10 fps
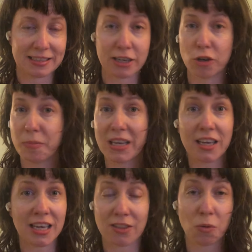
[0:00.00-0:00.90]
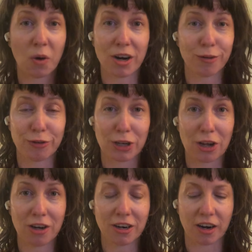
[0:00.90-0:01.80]
It could be in the water for
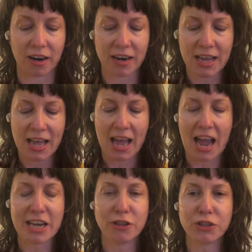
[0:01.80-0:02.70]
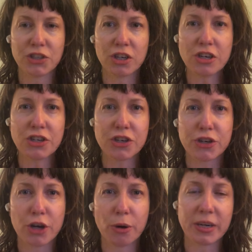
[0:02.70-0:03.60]
longer, and you'll start to
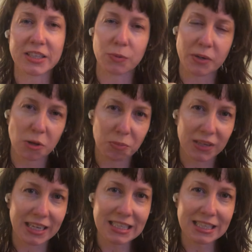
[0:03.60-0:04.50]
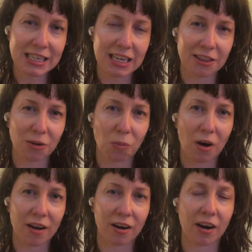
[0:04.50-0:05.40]
notice when you place it in the
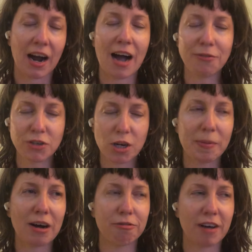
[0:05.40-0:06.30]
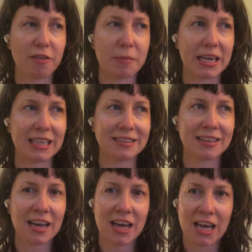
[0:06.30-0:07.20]
water after about 5 minutes,
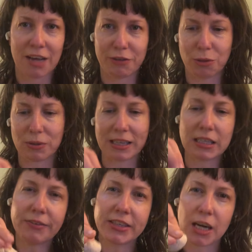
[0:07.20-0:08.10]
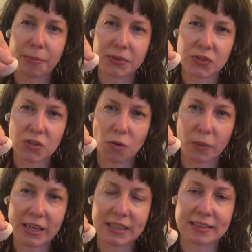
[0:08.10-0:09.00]
if you lift it up and
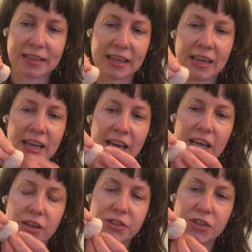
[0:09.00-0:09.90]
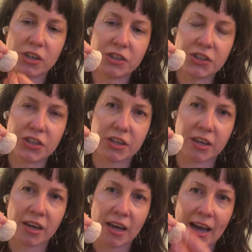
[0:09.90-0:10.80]
squeeze it, it'll start to
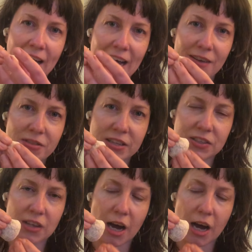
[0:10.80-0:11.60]
have this